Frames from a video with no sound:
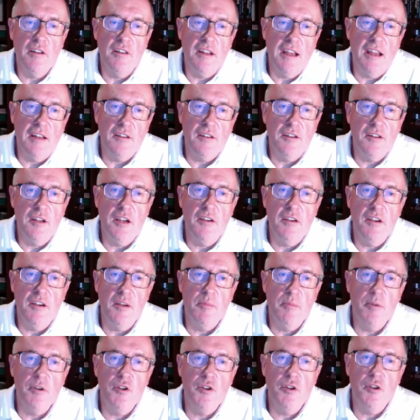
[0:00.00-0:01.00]
the anterior
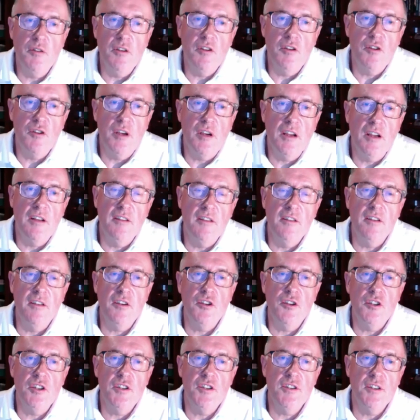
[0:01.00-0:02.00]
pituitary and that
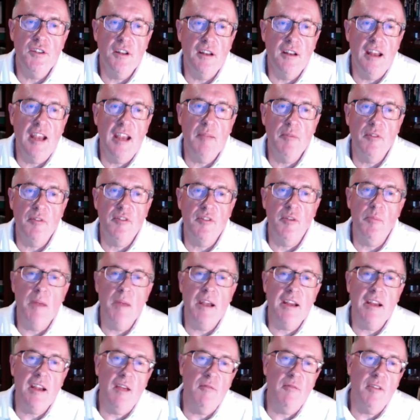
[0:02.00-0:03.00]
she's still able to make
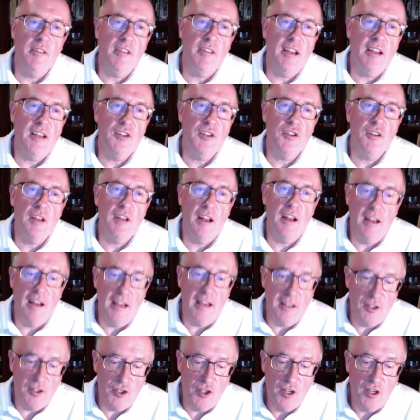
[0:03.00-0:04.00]
FSH and
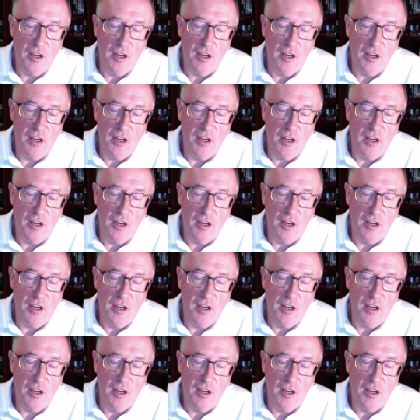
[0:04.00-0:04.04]
LH.